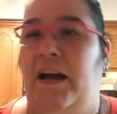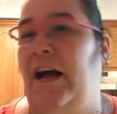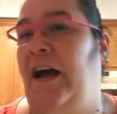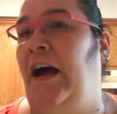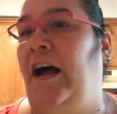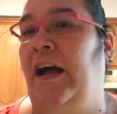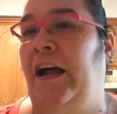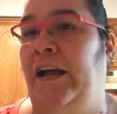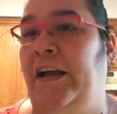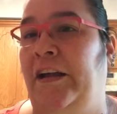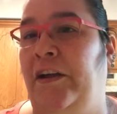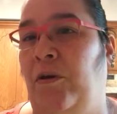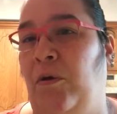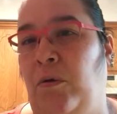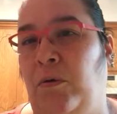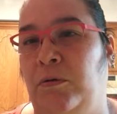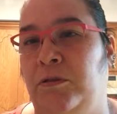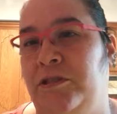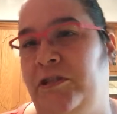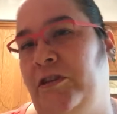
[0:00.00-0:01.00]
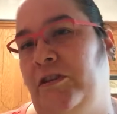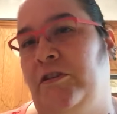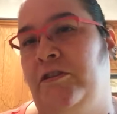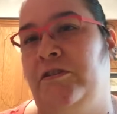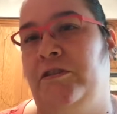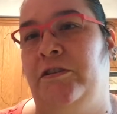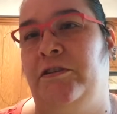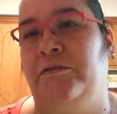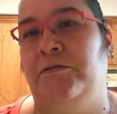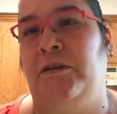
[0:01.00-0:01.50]
I hold
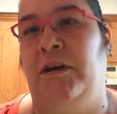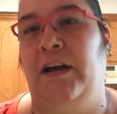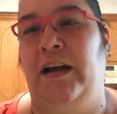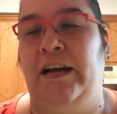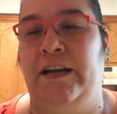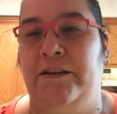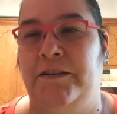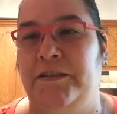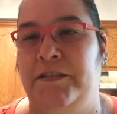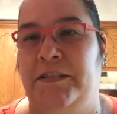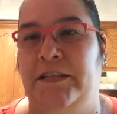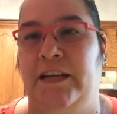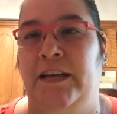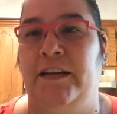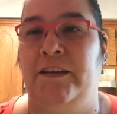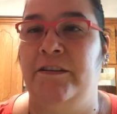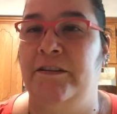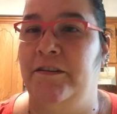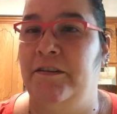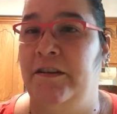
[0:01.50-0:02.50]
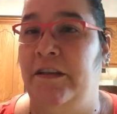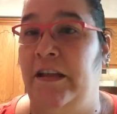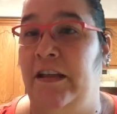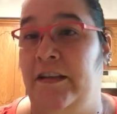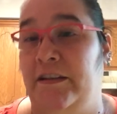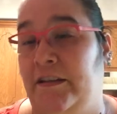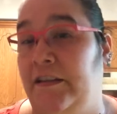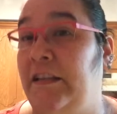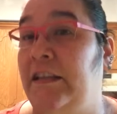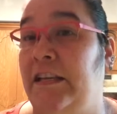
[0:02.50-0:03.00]
children to a higher standard
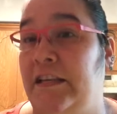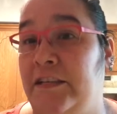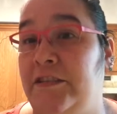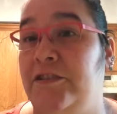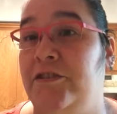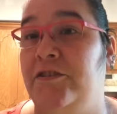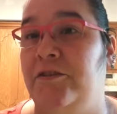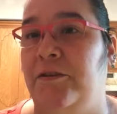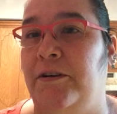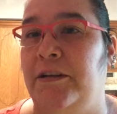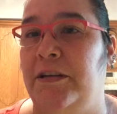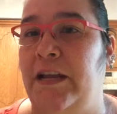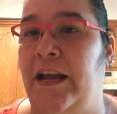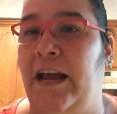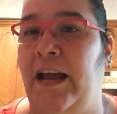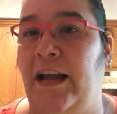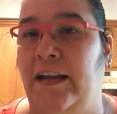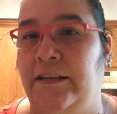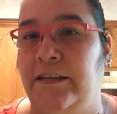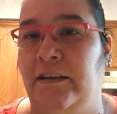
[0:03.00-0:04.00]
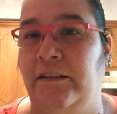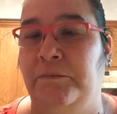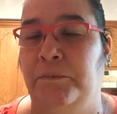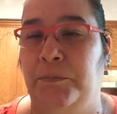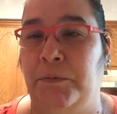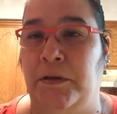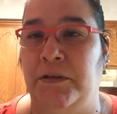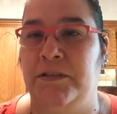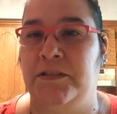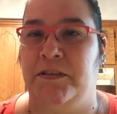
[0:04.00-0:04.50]
that they should act a,
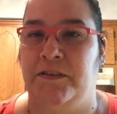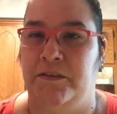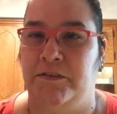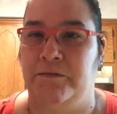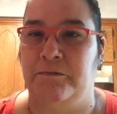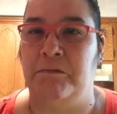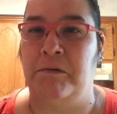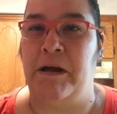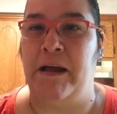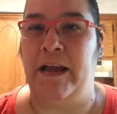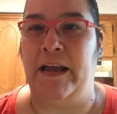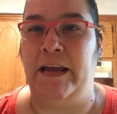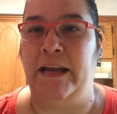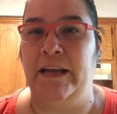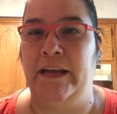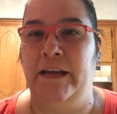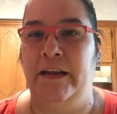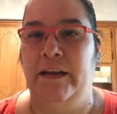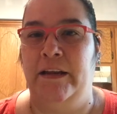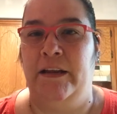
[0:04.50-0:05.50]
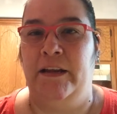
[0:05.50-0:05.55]
a certain way.